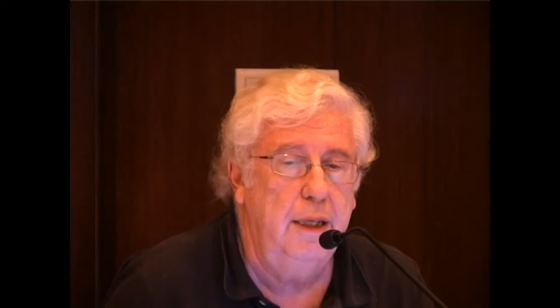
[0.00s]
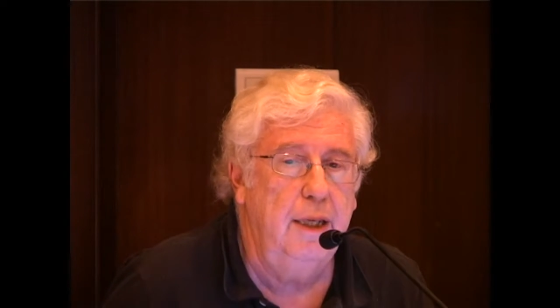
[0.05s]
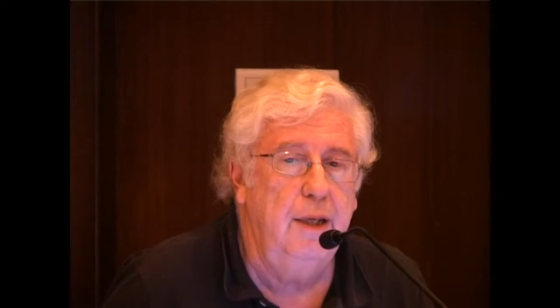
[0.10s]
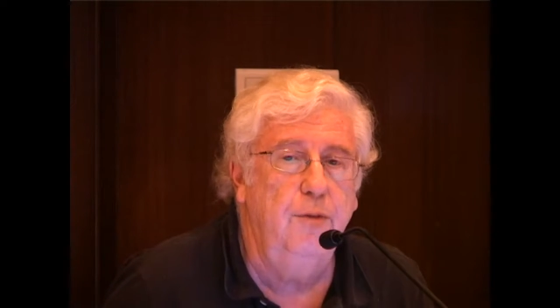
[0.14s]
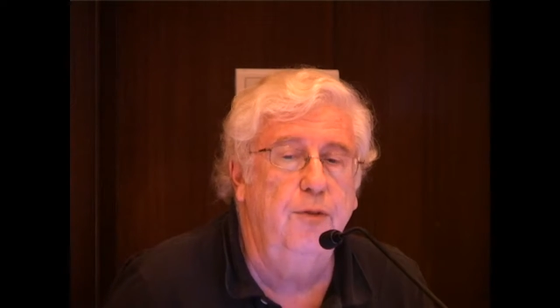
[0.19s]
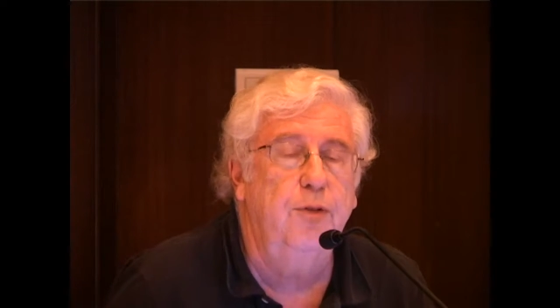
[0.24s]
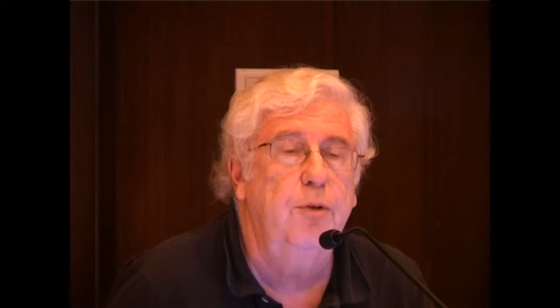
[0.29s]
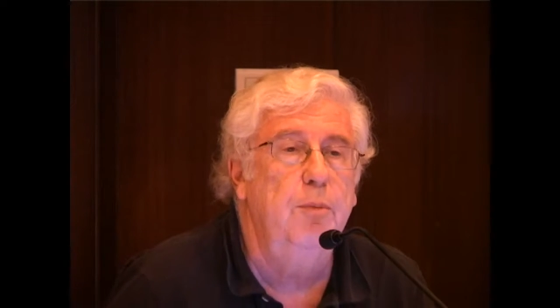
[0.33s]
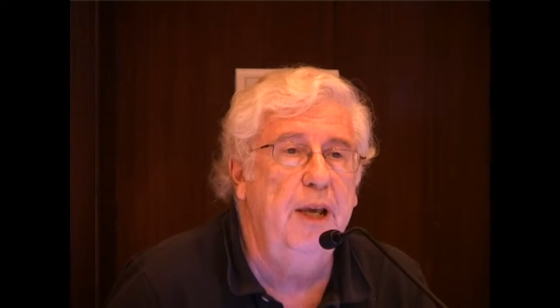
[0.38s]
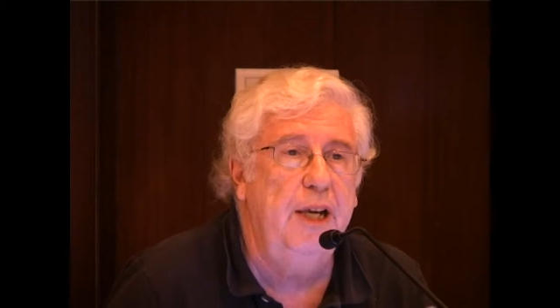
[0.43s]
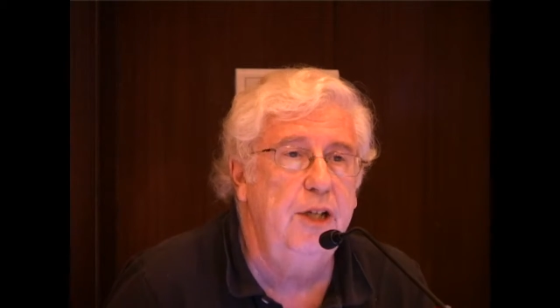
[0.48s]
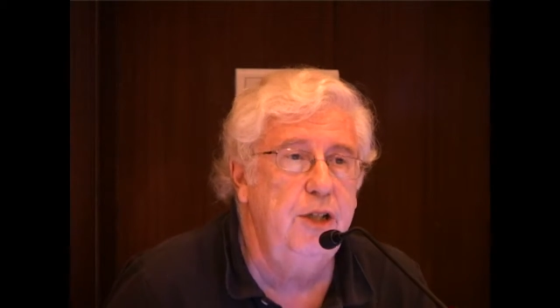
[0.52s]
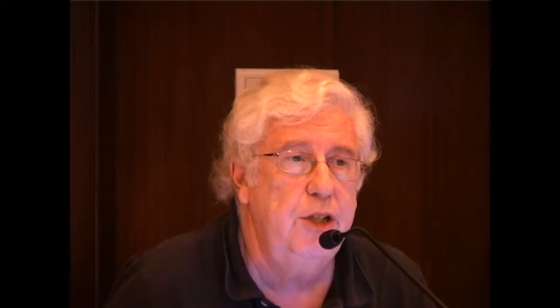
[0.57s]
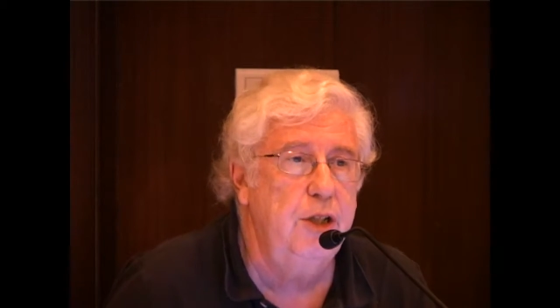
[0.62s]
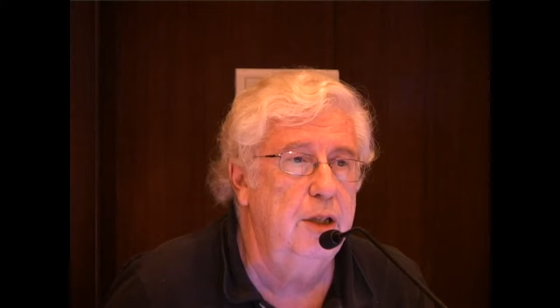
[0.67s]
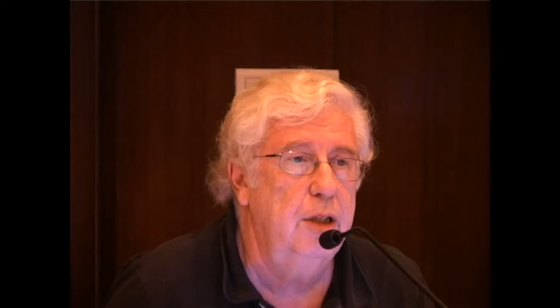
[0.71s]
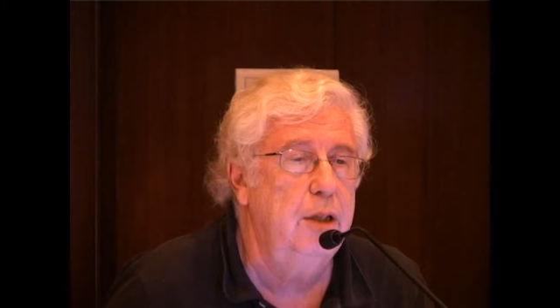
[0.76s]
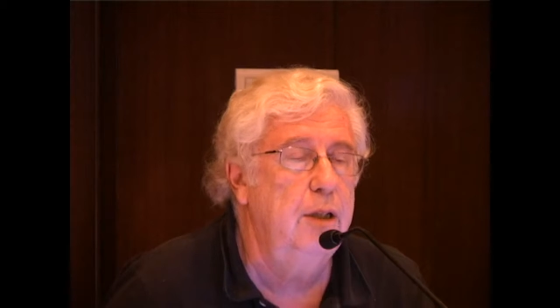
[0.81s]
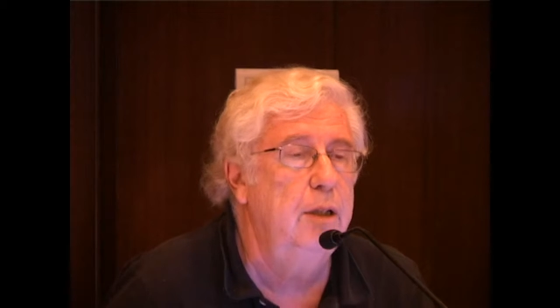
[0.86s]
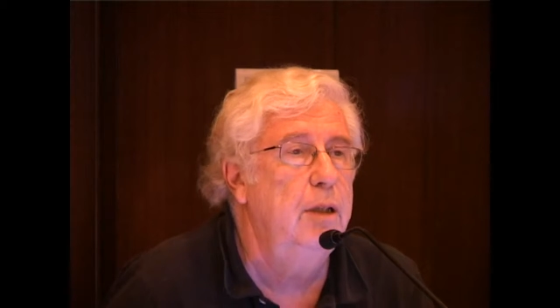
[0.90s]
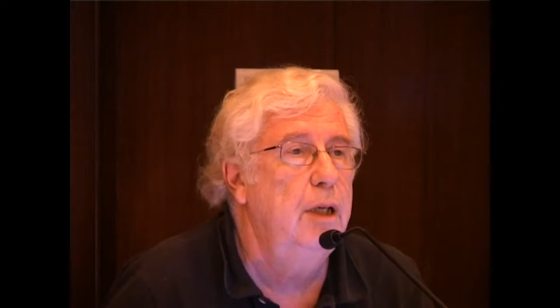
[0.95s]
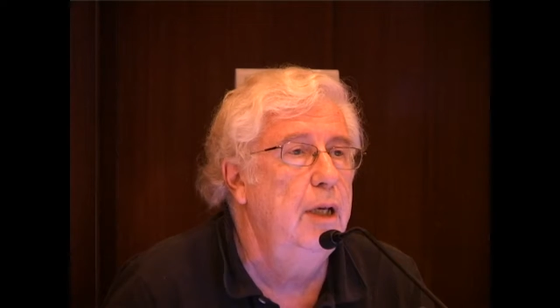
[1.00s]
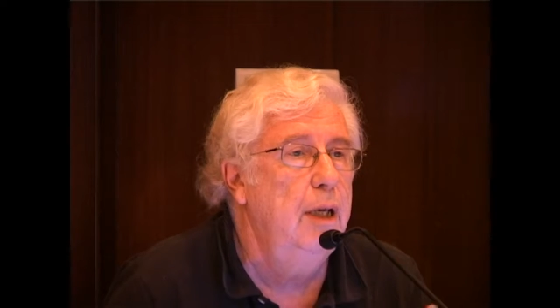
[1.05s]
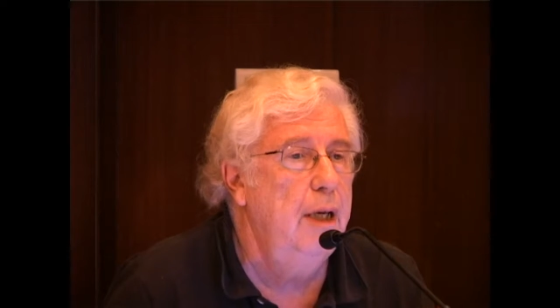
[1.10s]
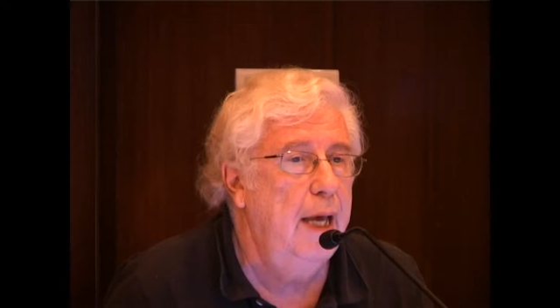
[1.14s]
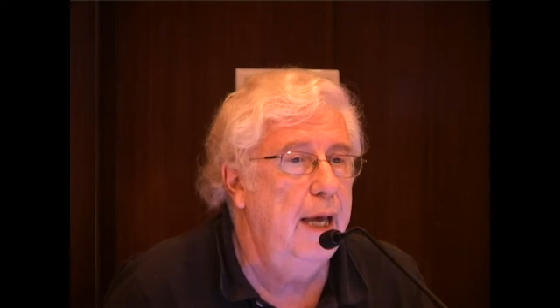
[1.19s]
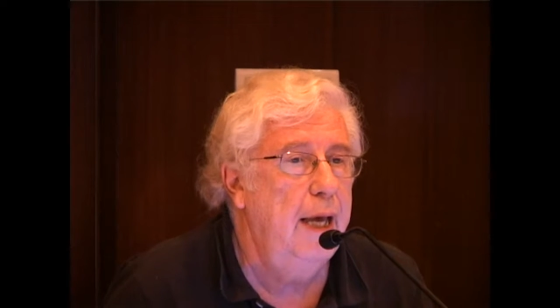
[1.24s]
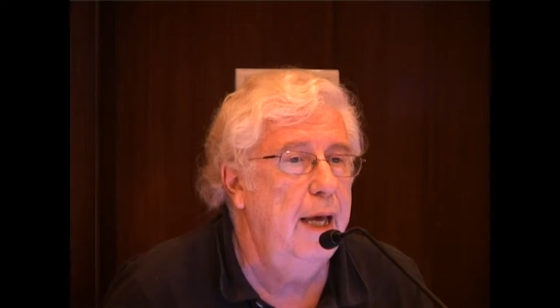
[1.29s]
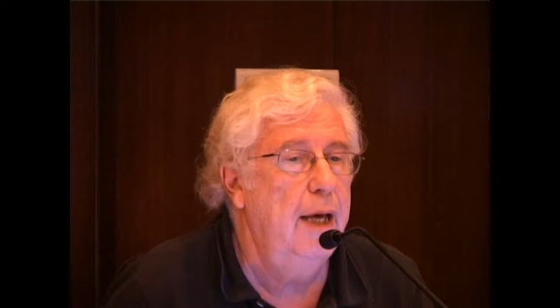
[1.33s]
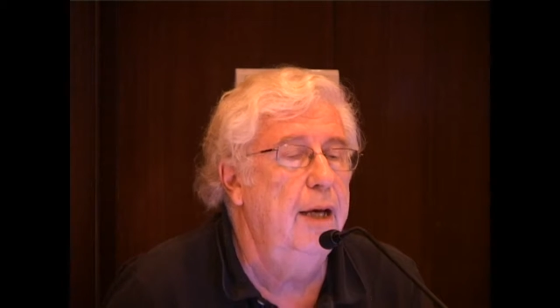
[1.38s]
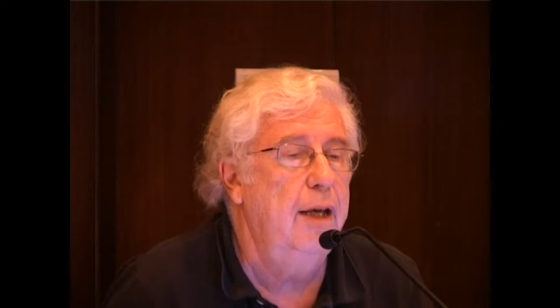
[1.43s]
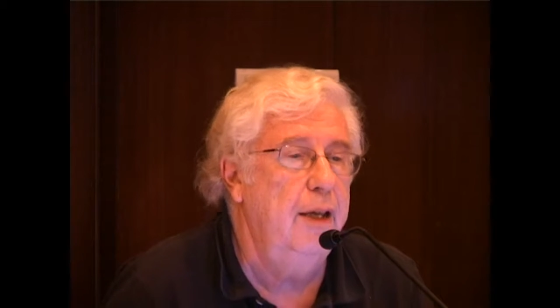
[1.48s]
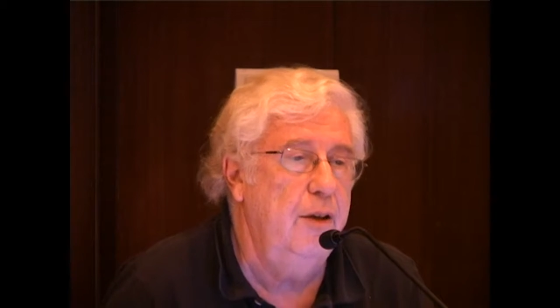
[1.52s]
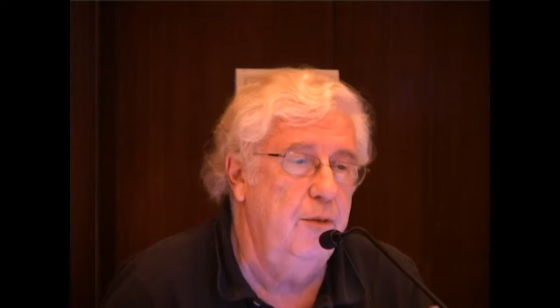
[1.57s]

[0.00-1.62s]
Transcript: information uh,